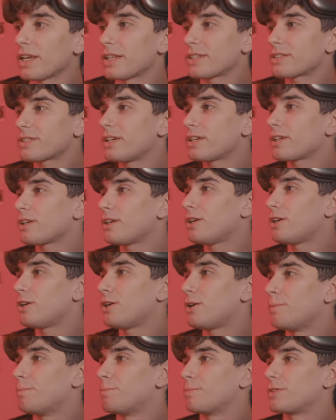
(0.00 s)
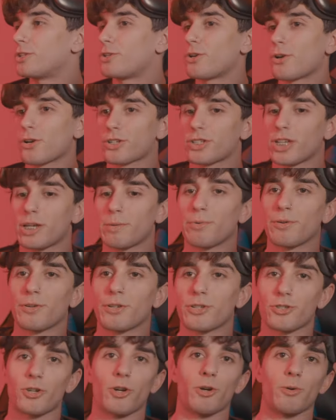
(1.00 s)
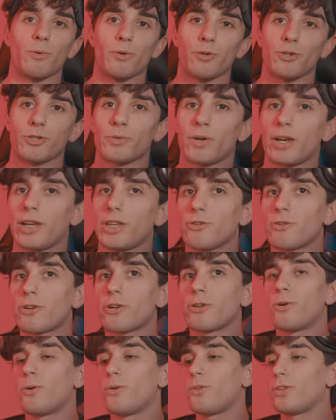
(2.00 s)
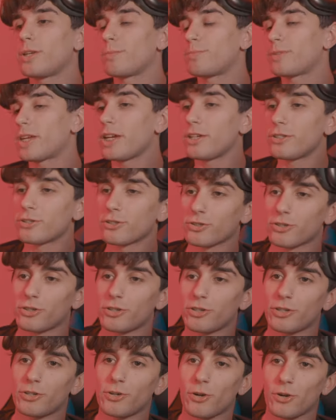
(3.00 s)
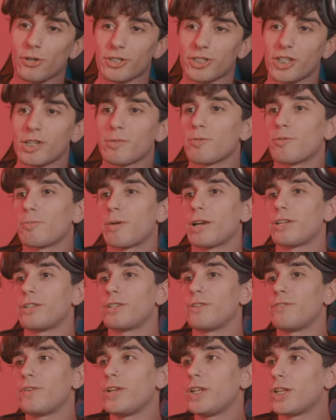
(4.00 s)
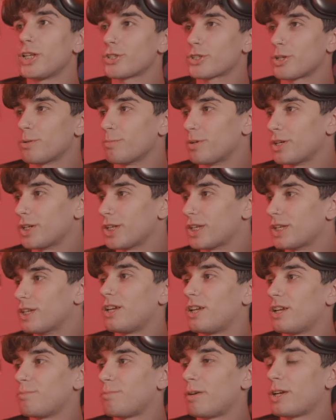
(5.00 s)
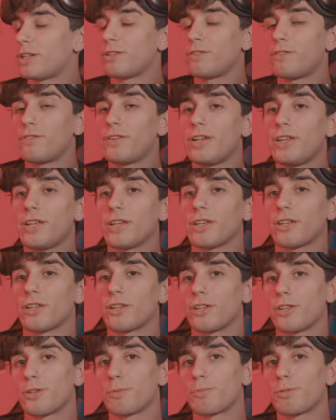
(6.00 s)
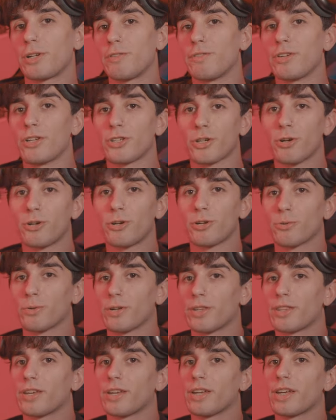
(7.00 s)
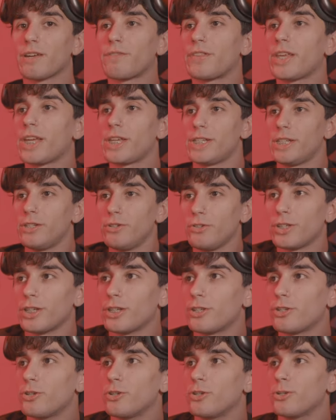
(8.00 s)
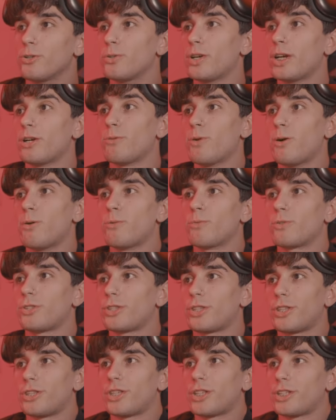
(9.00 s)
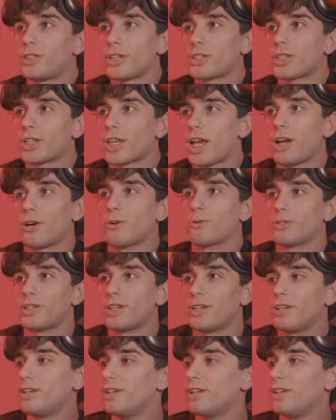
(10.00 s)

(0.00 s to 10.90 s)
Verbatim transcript: it's like um the dark saber in Star Wars, right? You can only obtain the, the dark saber by defeating somebody, by defeating the previous owner with it. If they yield it to you, it won't. It doesn't count.